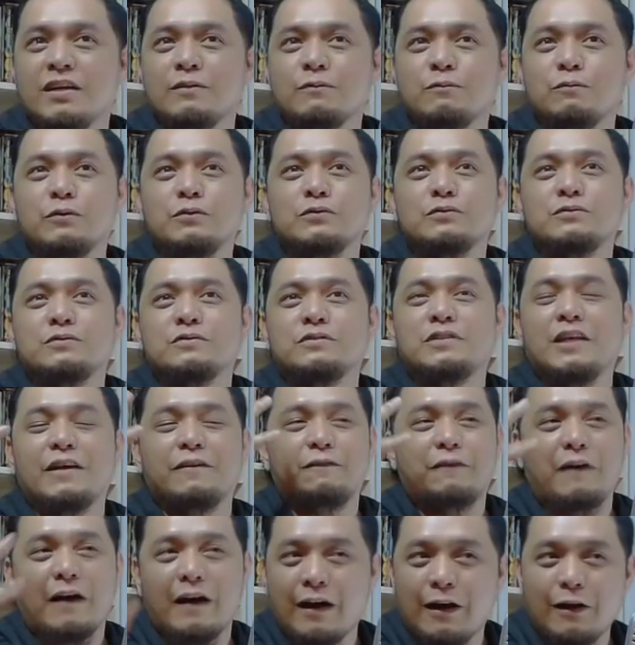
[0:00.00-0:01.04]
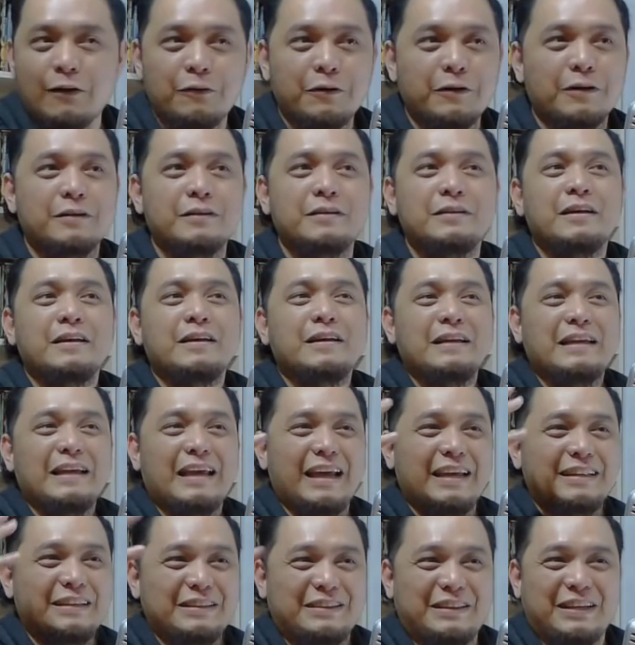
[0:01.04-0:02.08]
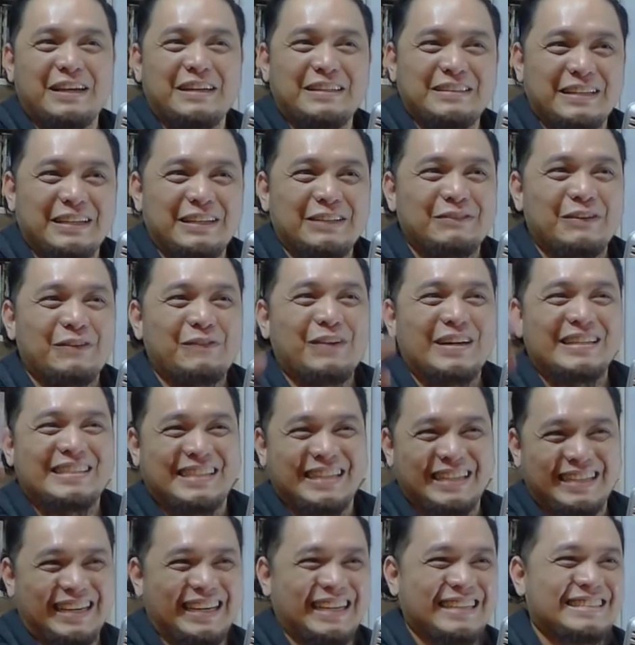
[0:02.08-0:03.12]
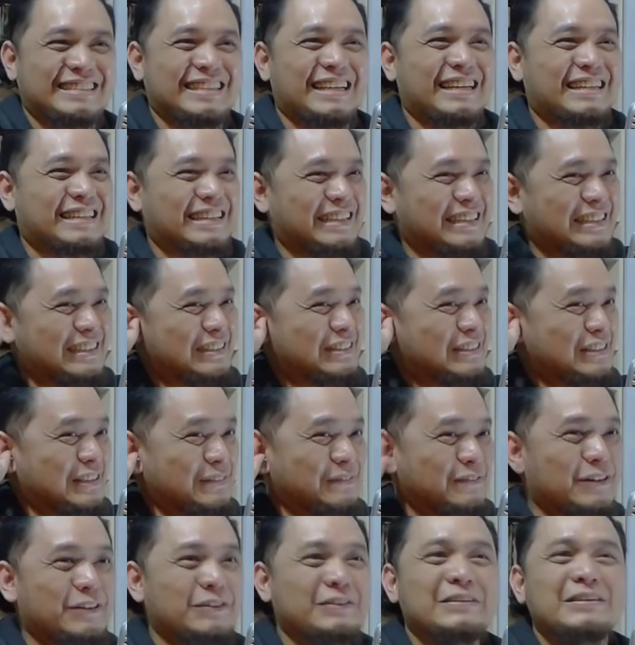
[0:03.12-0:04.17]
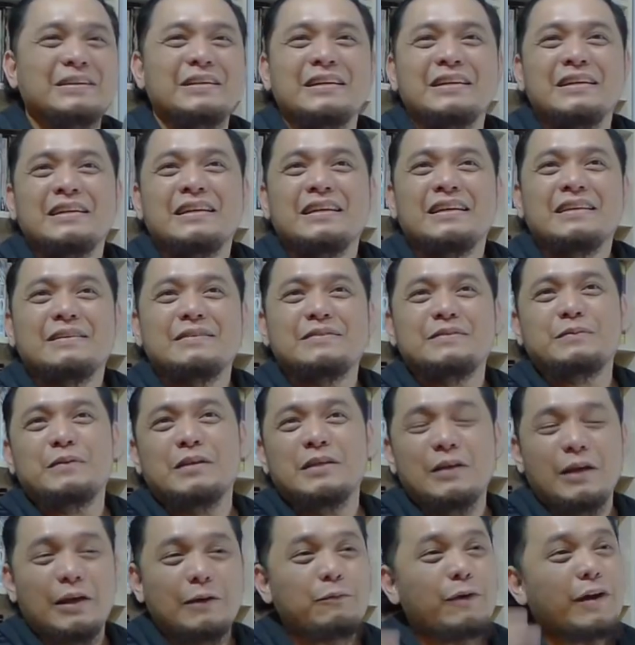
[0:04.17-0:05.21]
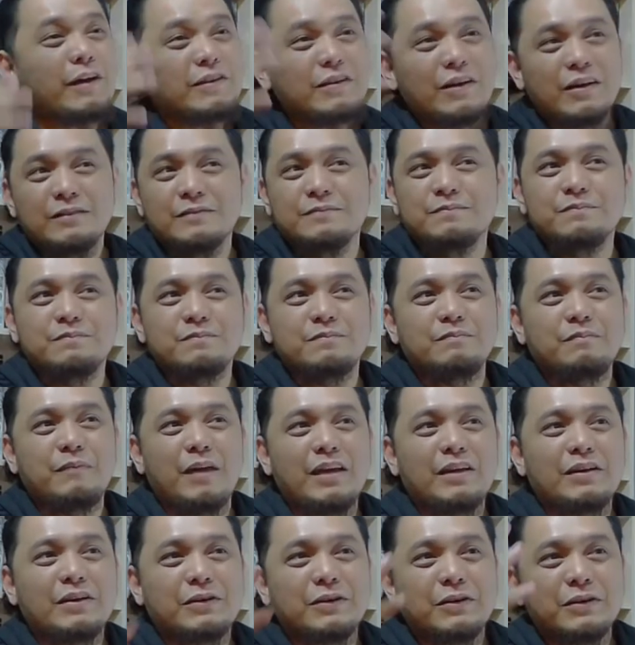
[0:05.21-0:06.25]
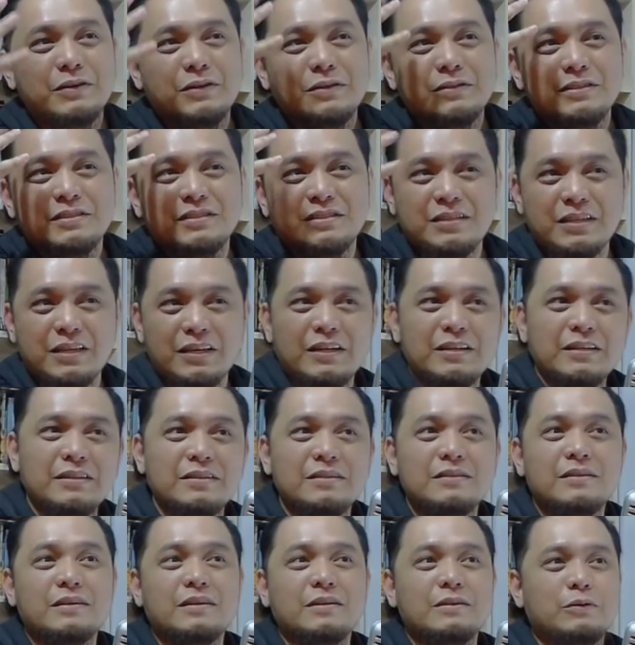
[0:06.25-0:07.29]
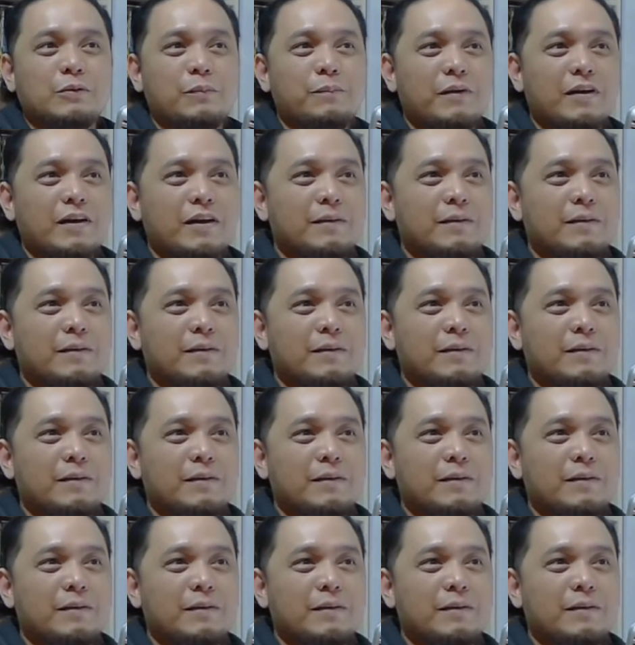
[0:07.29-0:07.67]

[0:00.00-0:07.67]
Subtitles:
would devour anything din mabasa kay Sarah Heron. why not make her sing, kumbaga